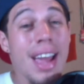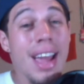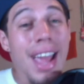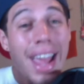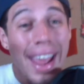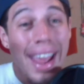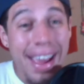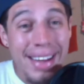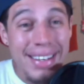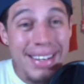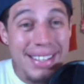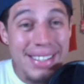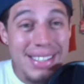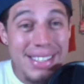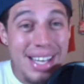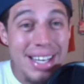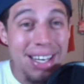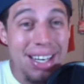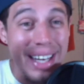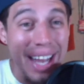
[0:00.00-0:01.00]
And he
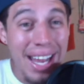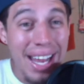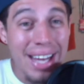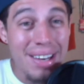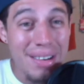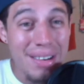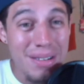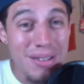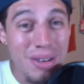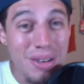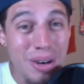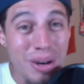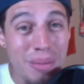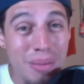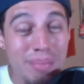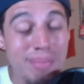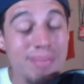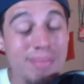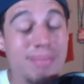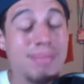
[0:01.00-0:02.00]
signed an eight year
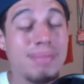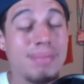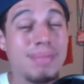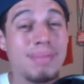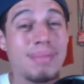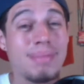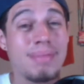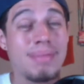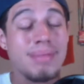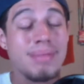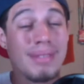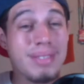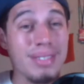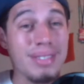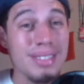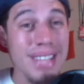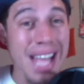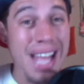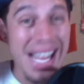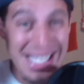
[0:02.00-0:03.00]
term
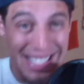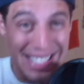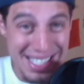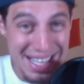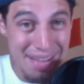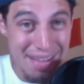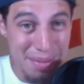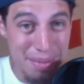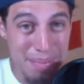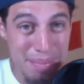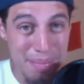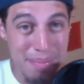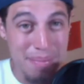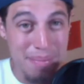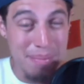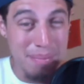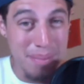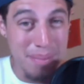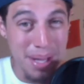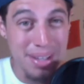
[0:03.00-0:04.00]
at 7
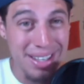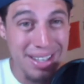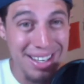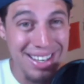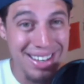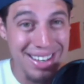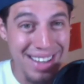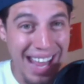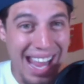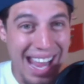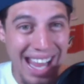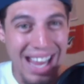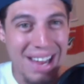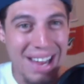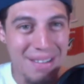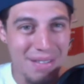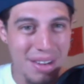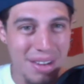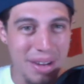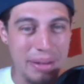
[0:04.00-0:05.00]
million
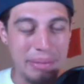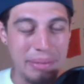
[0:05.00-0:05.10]
AAV.